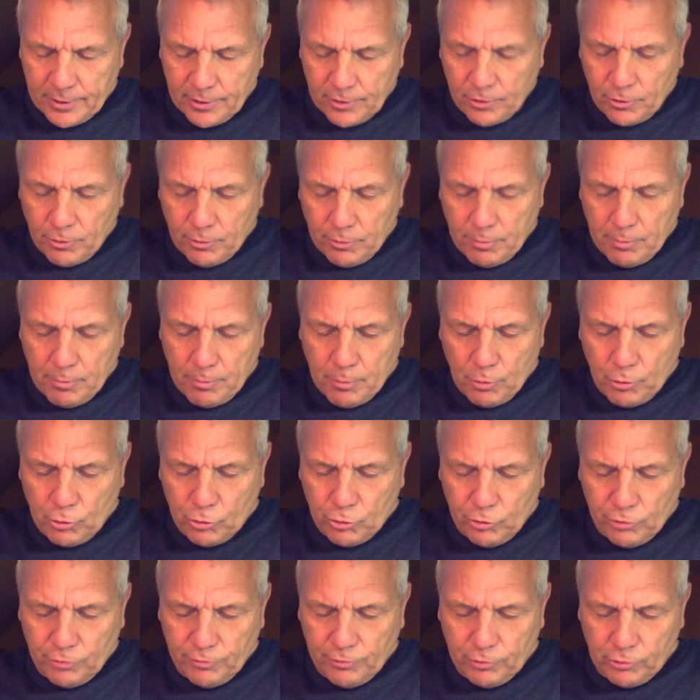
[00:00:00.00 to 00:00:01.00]
Couple more
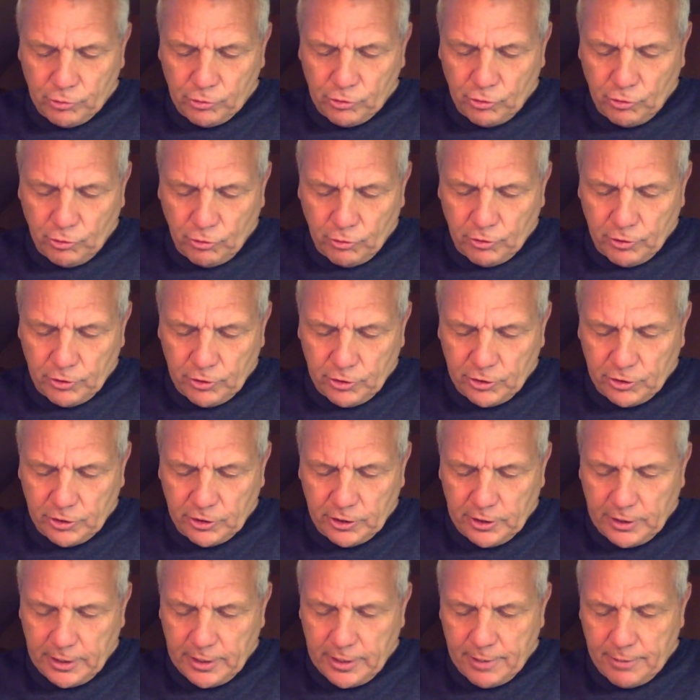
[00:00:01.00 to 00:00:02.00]
shuffles, Taurus,
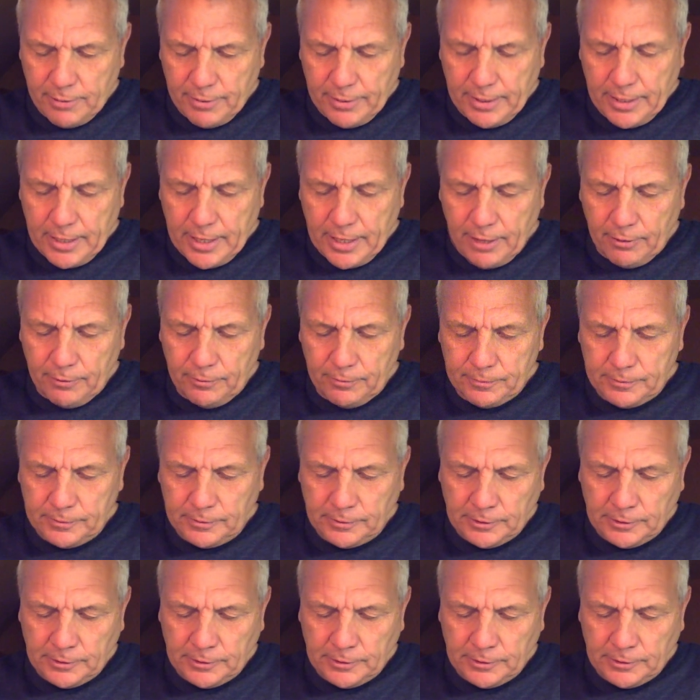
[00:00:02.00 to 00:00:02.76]
and here we go.